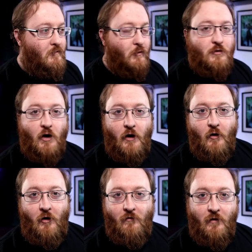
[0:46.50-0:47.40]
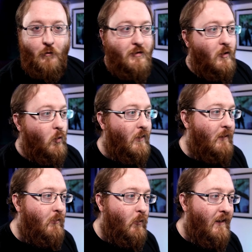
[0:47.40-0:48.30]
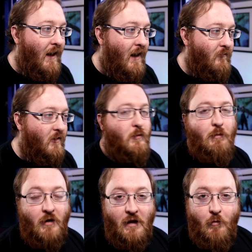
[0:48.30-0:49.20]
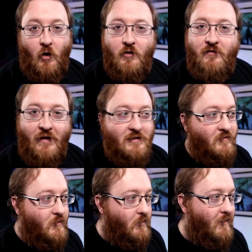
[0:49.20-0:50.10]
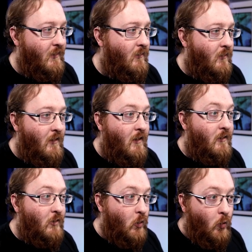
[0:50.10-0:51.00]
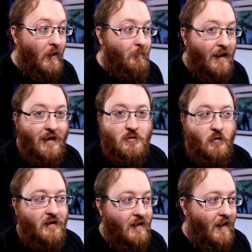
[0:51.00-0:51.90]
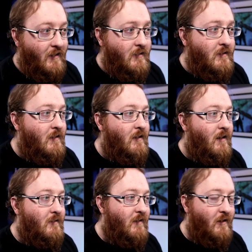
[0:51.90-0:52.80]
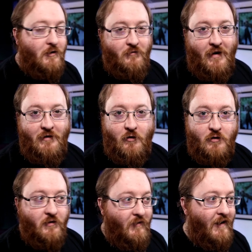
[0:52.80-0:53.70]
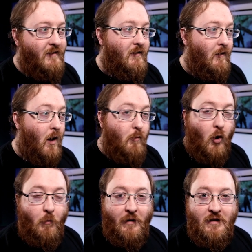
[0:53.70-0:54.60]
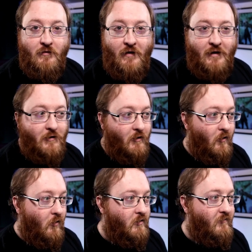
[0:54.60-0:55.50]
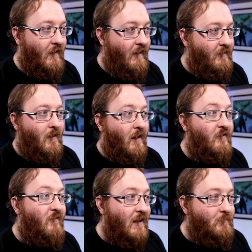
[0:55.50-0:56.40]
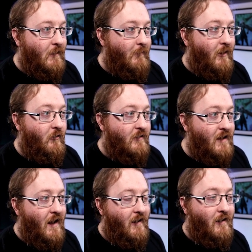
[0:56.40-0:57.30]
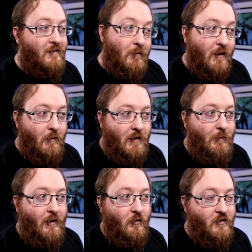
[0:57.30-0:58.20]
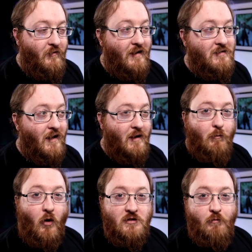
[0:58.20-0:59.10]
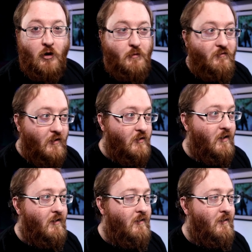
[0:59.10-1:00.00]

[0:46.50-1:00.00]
So starting off with the goalkeeper, we have a sweeper keeper on defensive duty, 2 wing backs on attack, a centre defender on defend, a ball playing defender on defend, an advanced playmaker on attack, a deep line playmaker on defence, and a box-to-box midfielder,